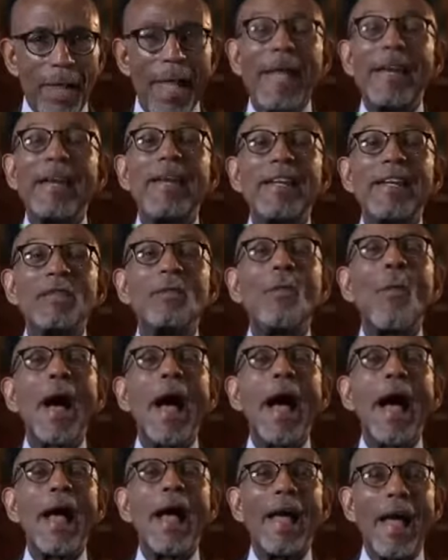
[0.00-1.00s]
and it is
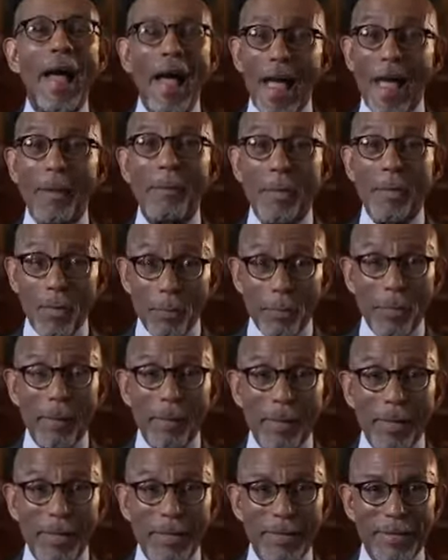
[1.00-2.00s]
why I am a
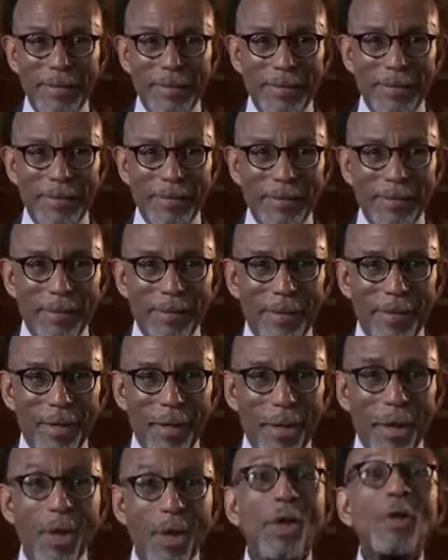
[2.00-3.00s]

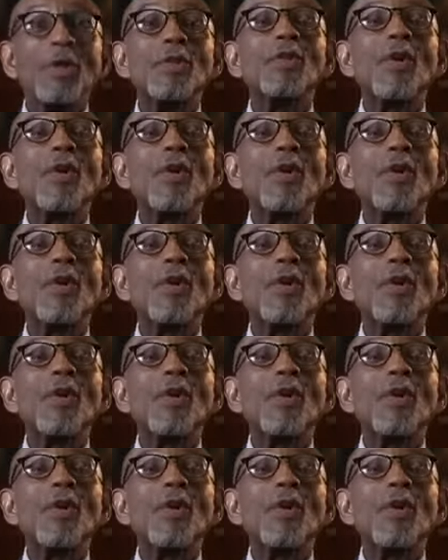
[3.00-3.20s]
Republican.